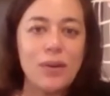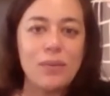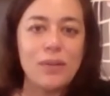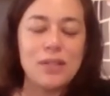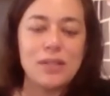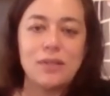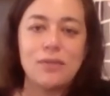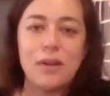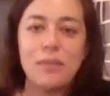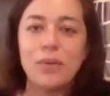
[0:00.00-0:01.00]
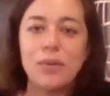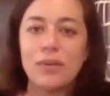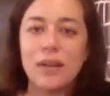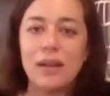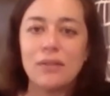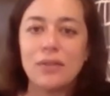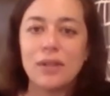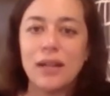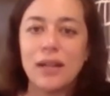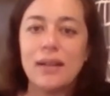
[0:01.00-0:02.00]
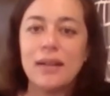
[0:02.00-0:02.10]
originally from Northern California.